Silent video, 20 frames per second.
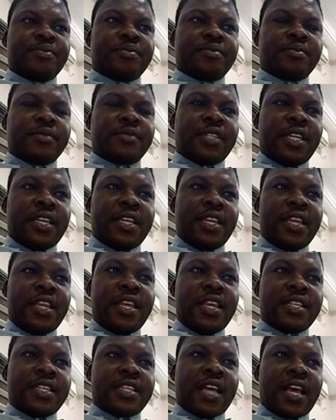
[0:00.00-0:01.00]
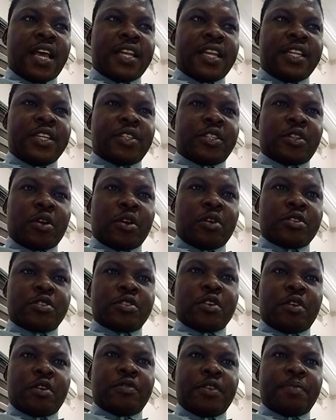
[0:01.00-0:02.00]
the thoughts
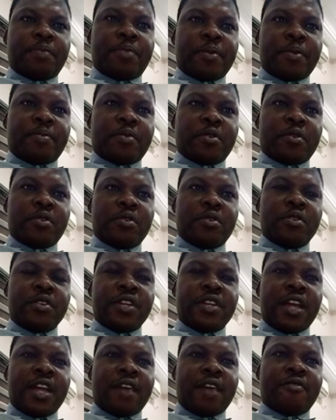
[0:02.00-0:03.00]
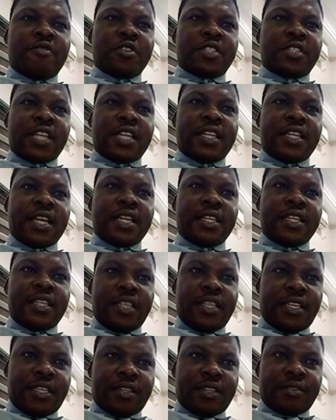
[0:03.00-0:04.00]
of the people that voted them
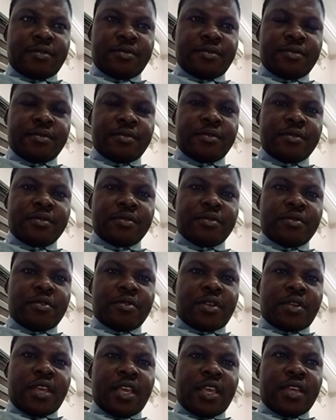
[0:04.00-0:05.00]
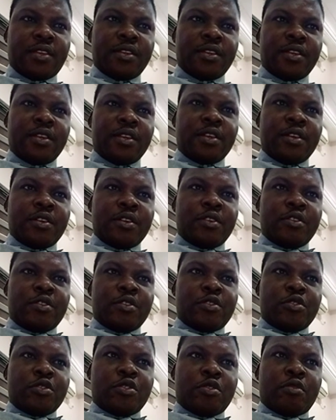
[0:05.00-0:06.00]
in. Okay?
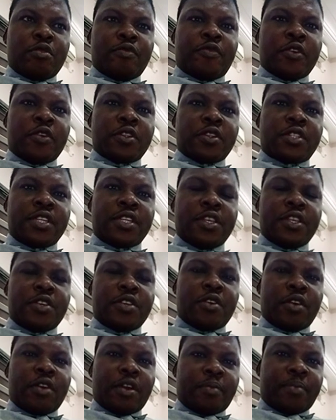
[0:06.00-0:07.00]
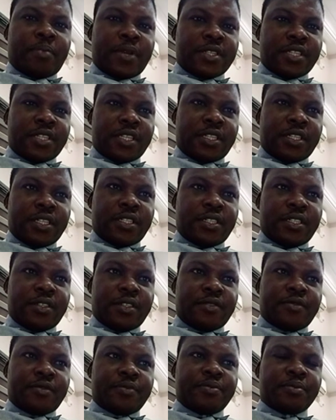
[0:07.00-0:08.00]
You vote in your
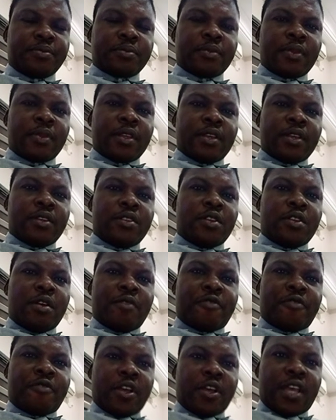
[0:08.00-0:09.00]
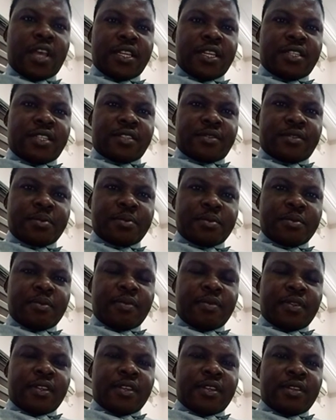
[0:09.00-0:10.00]
representative. Don't forget
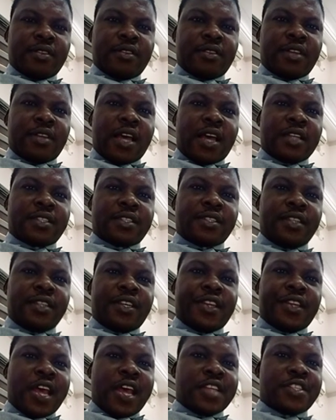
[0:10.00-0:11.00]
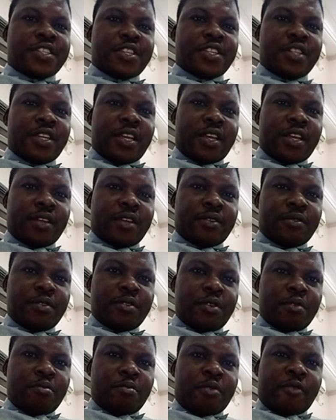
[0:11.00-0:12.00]
that in Nigeria,
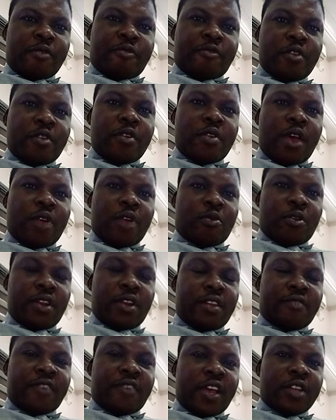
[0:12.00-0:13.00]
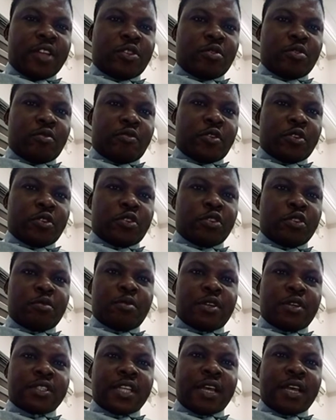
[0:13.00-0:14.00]
before you are qualified to vote, you
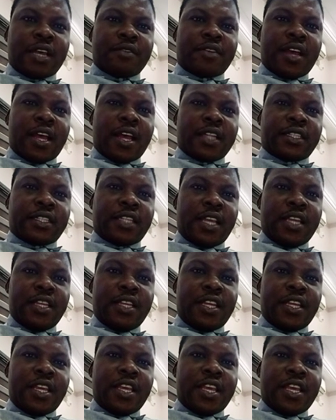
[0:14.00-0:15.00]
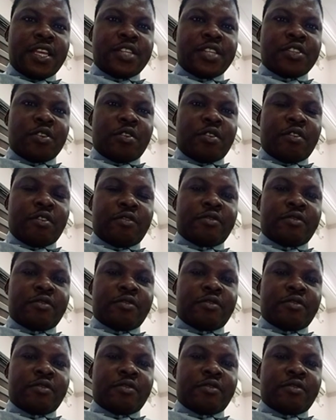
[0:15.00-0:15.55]
must have attained the age of